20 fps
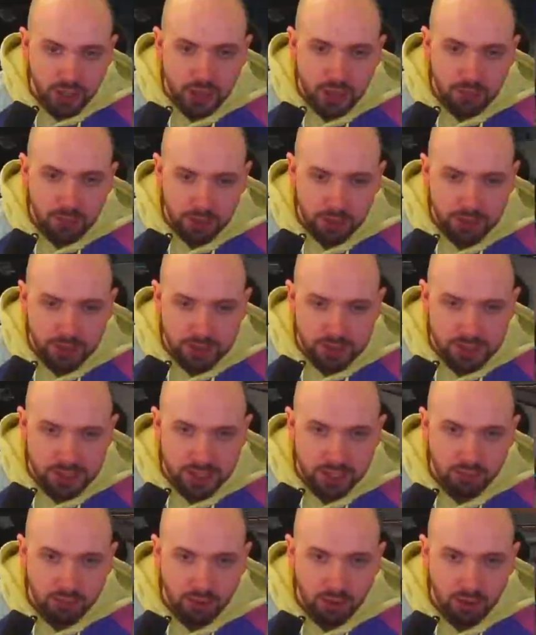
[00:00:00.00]
But you can see
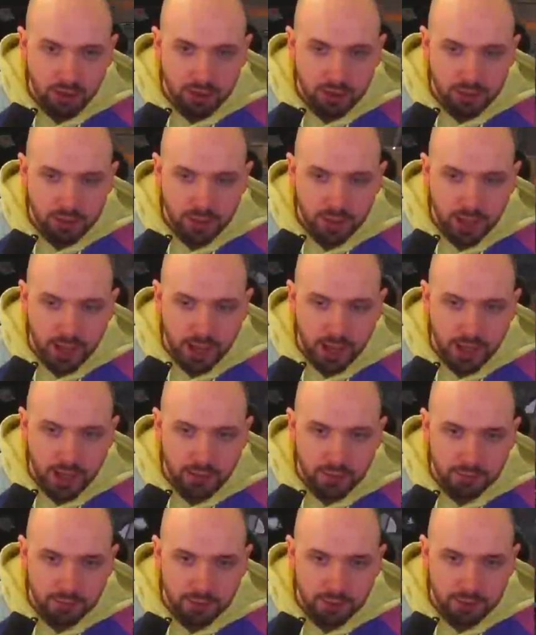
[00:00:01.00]
Orion's ahead
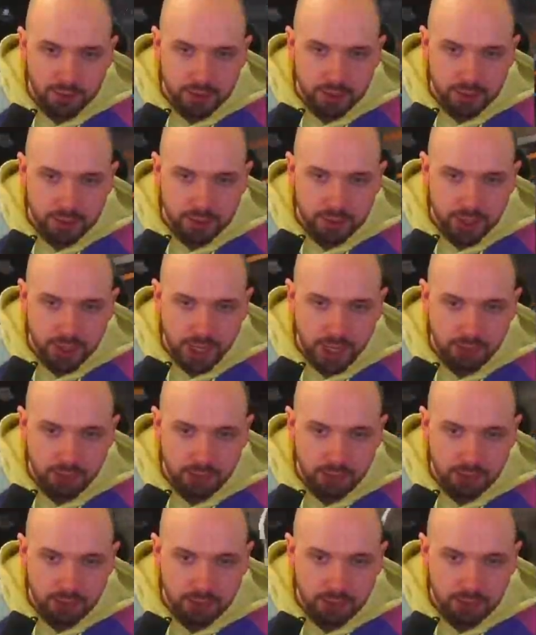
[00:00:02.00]
of you. This is a good aerial.